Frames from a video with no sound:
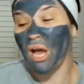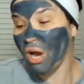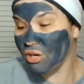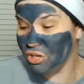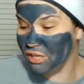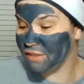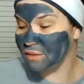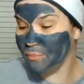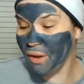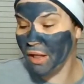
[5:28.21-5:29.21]
underneath the
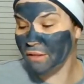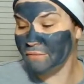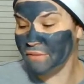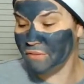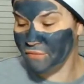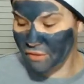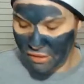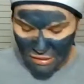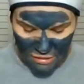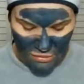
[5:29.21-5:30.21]
ball of the
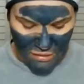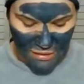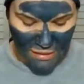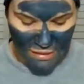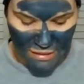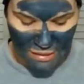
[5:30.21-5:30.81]
foot, okay?